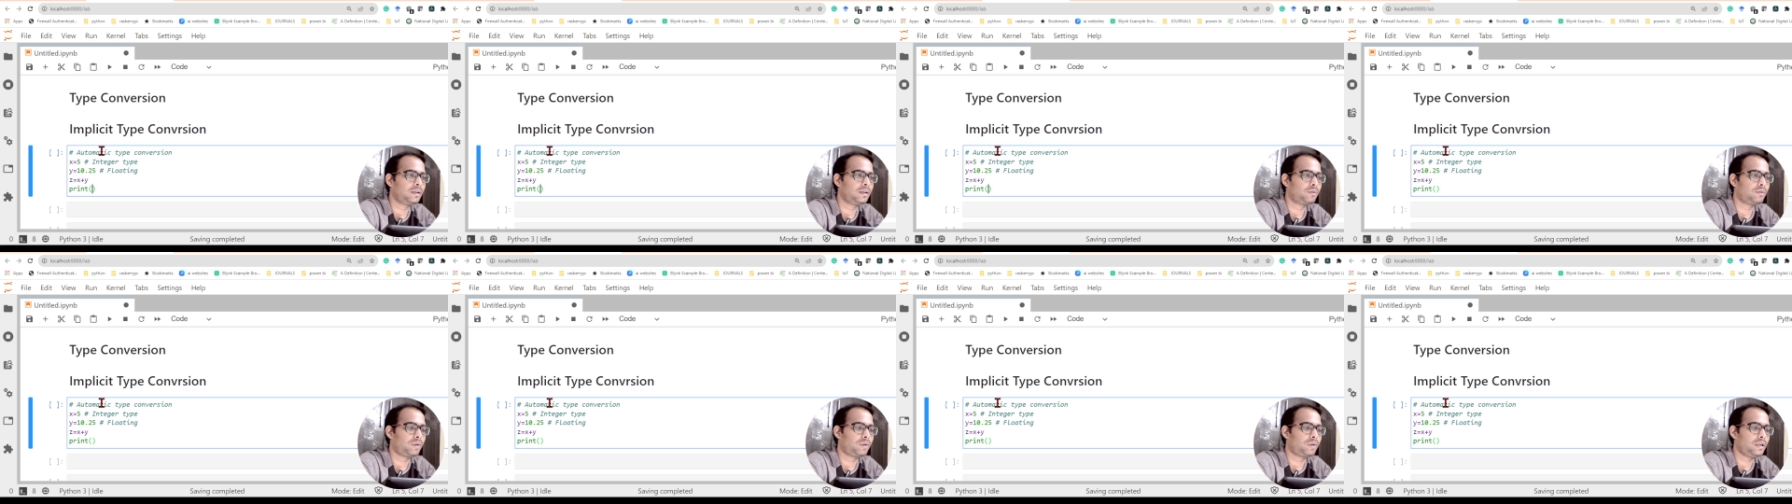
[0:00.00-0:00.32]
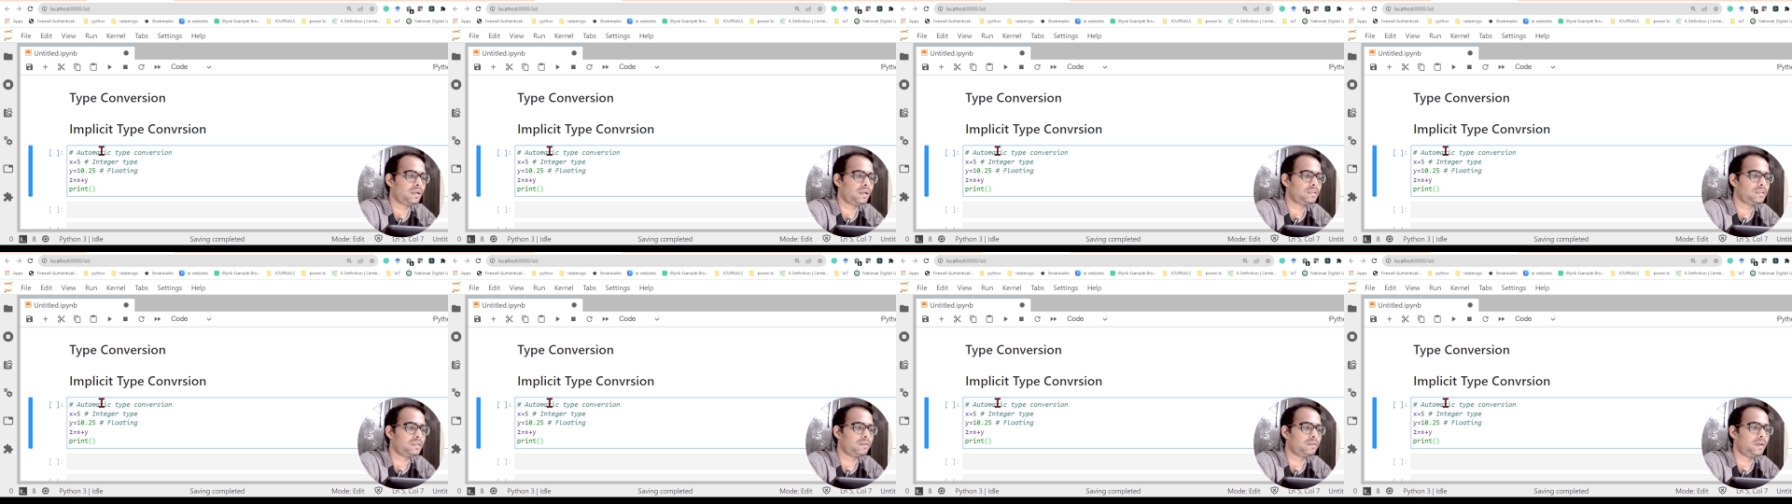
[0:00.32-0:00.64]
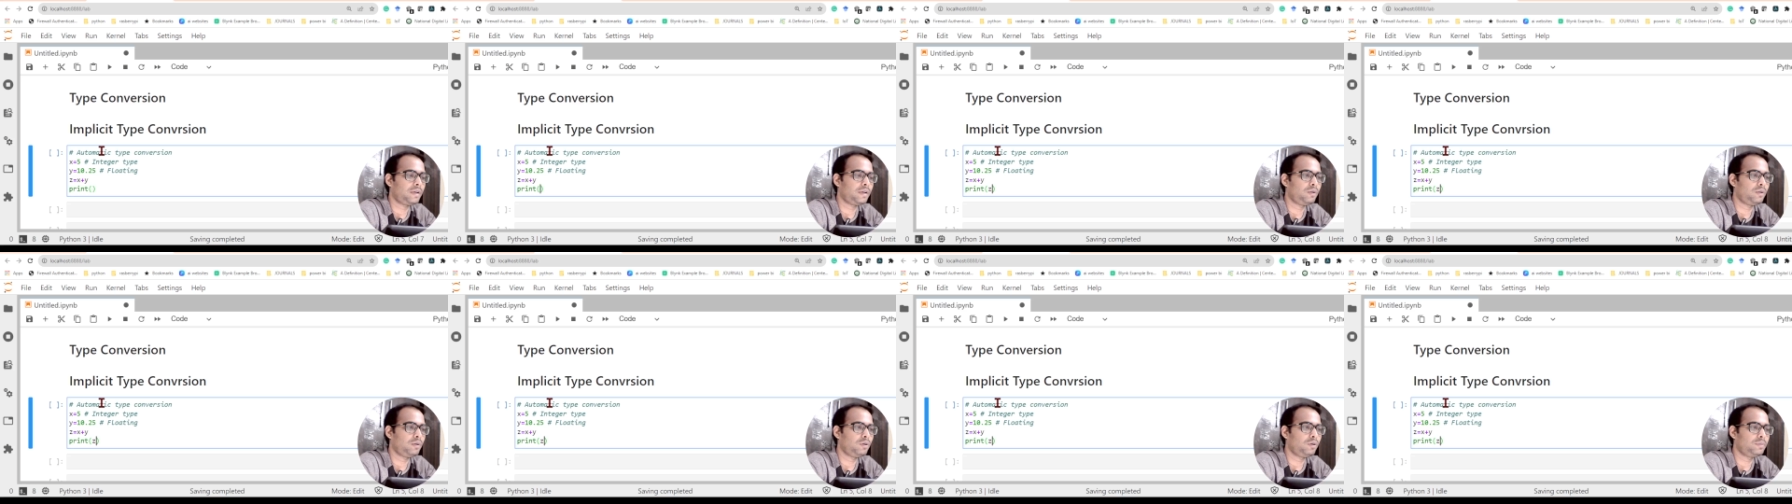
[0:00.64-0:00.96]
what is the
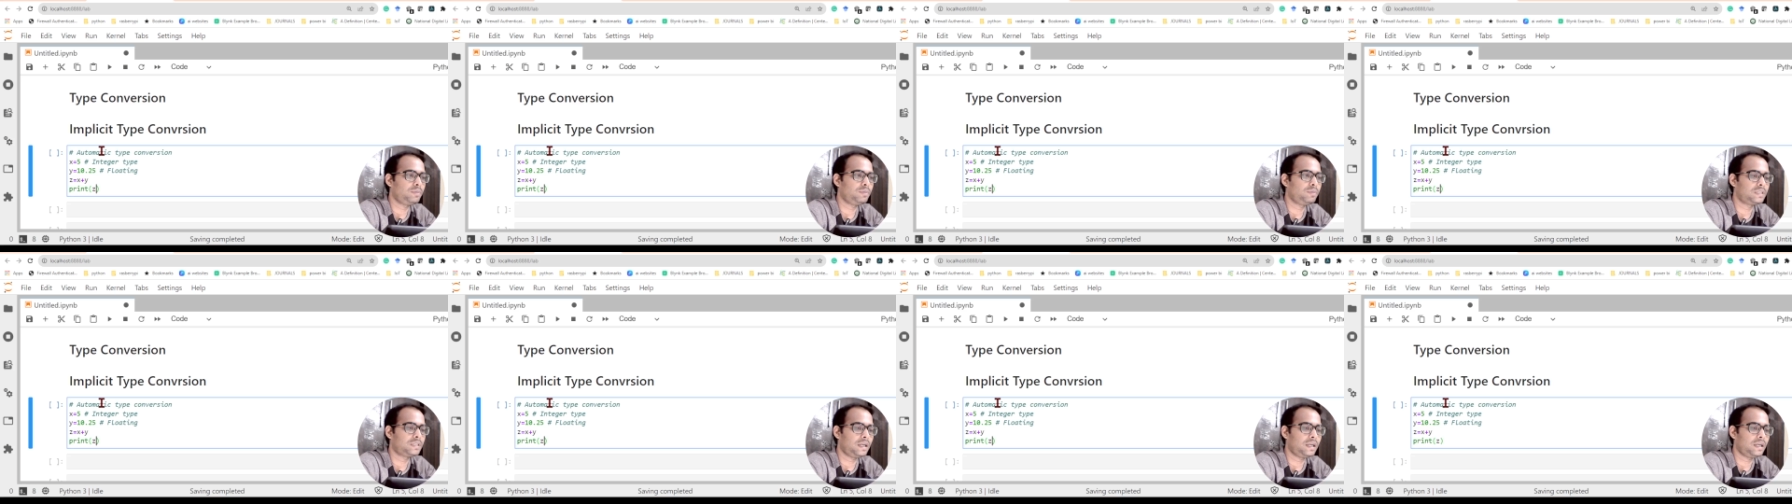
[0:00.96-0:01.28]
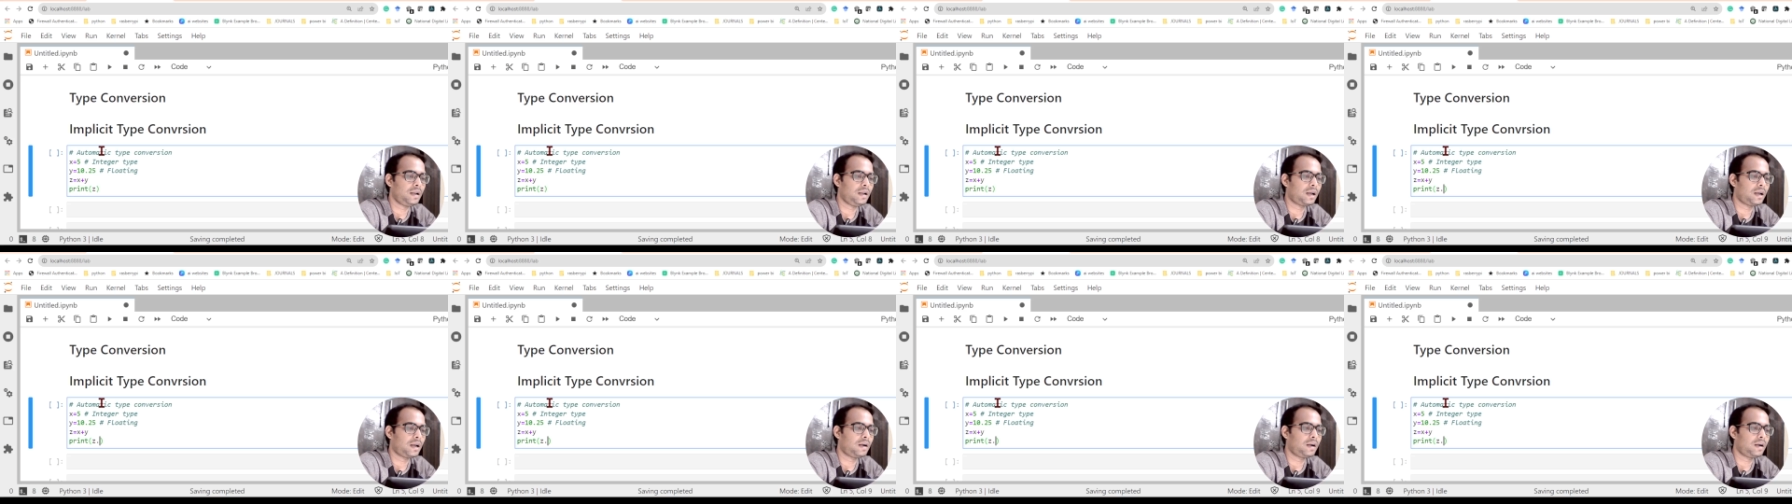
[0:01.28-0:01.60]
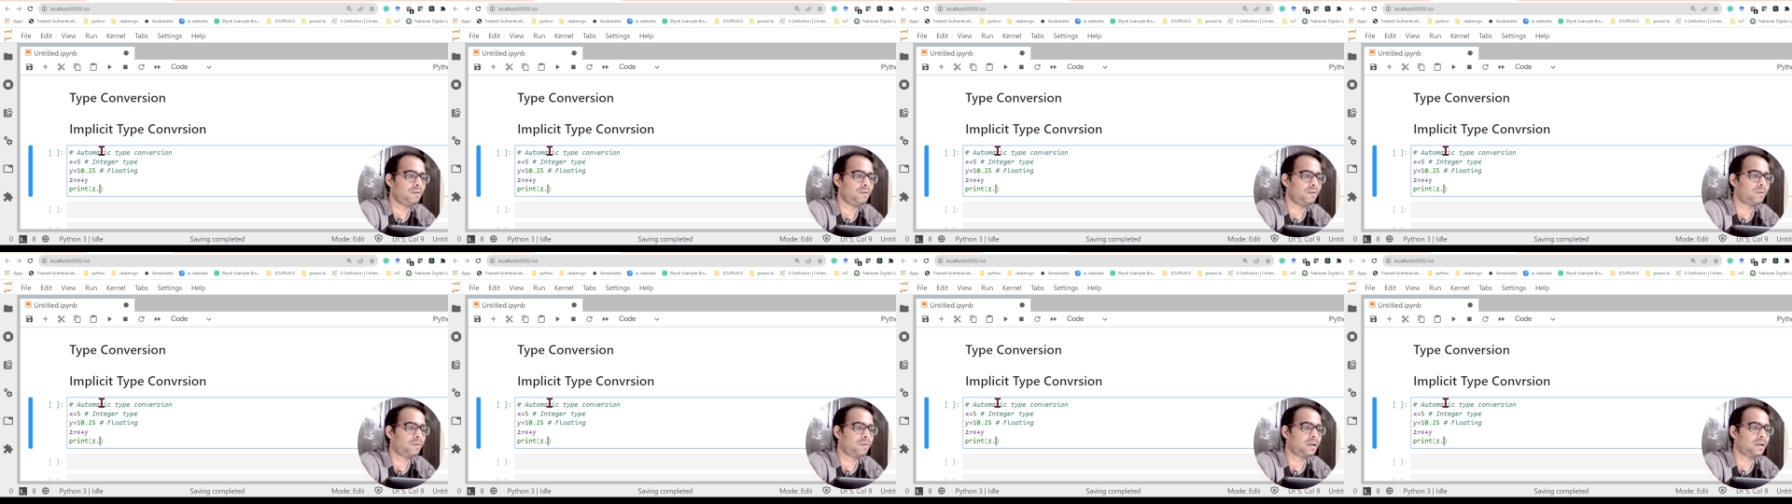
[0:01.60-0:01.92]
value of z
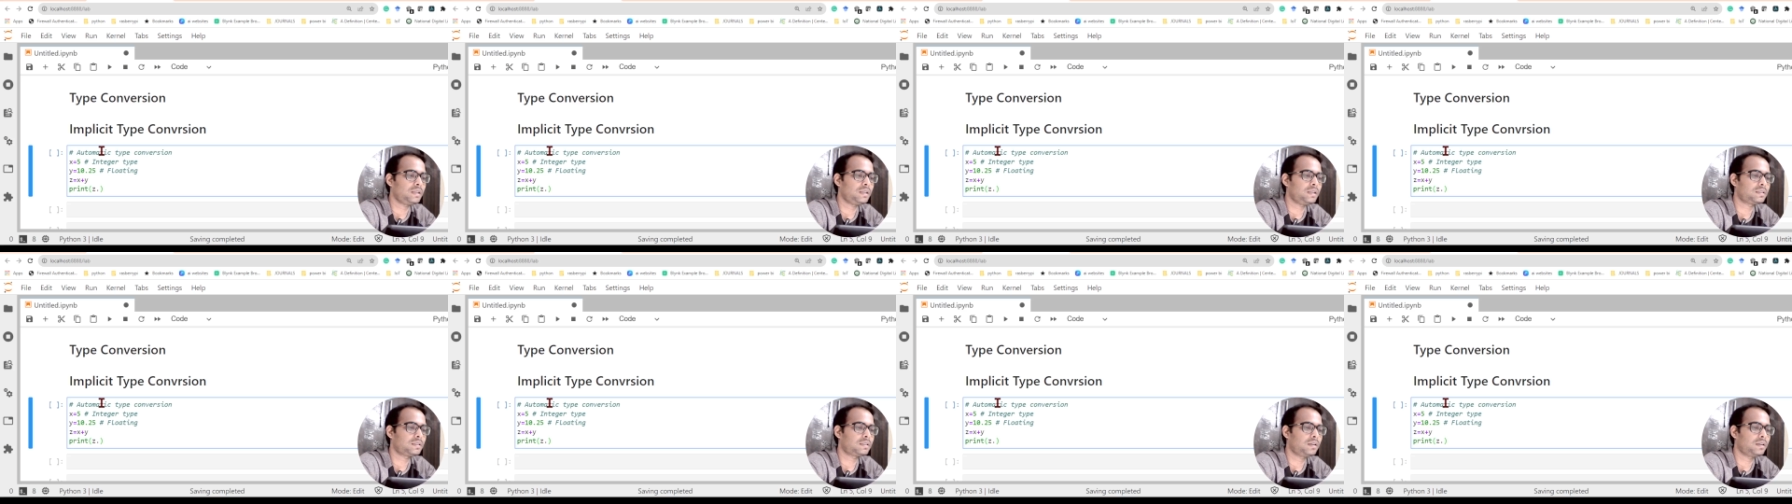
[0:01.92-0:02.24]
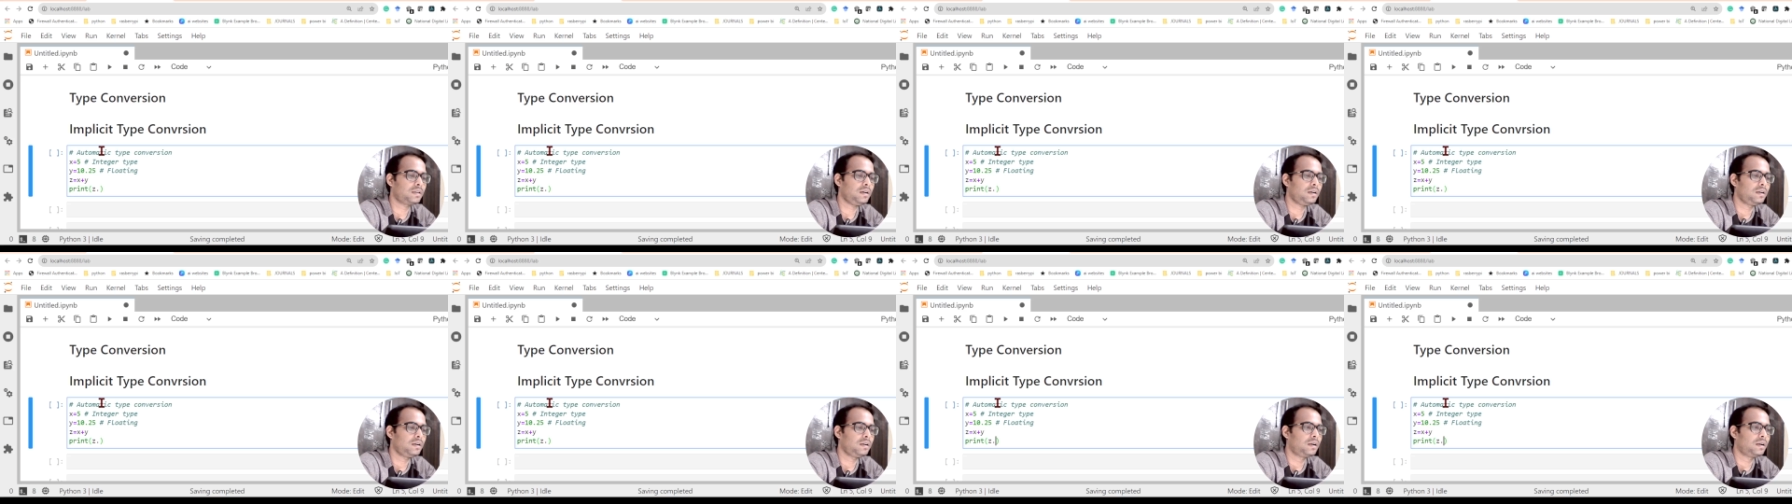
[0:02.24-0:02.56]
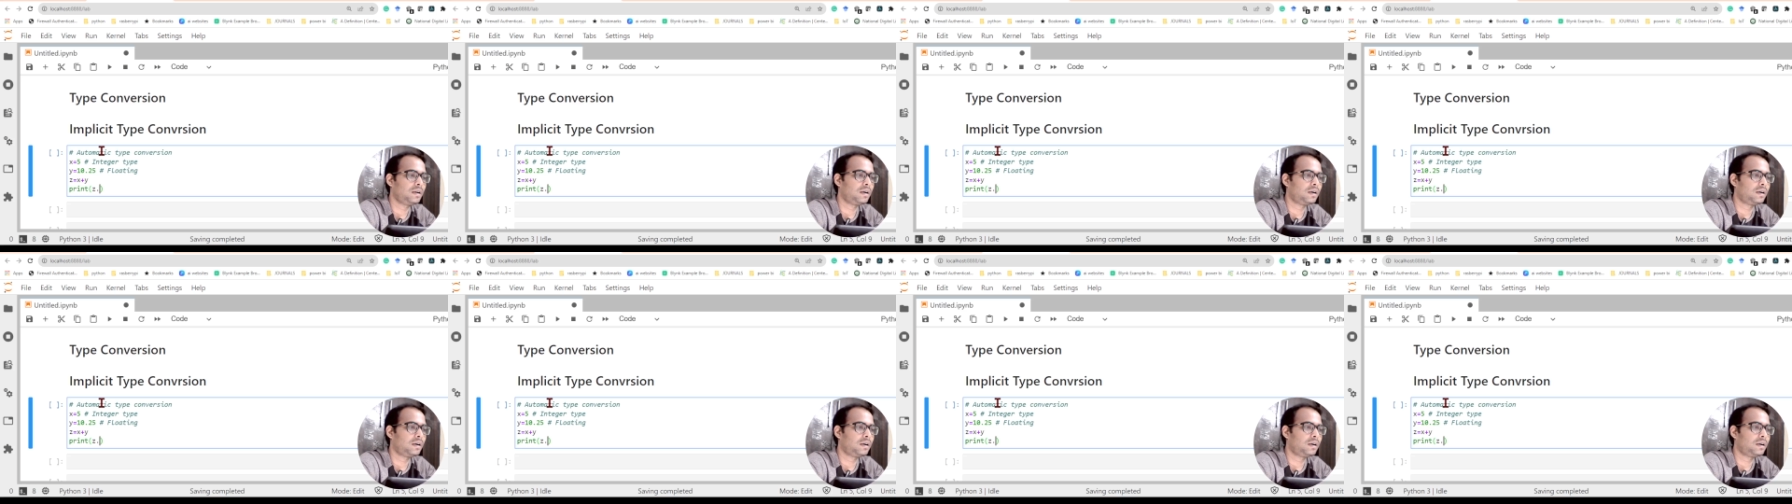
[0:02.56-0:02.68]
and what is the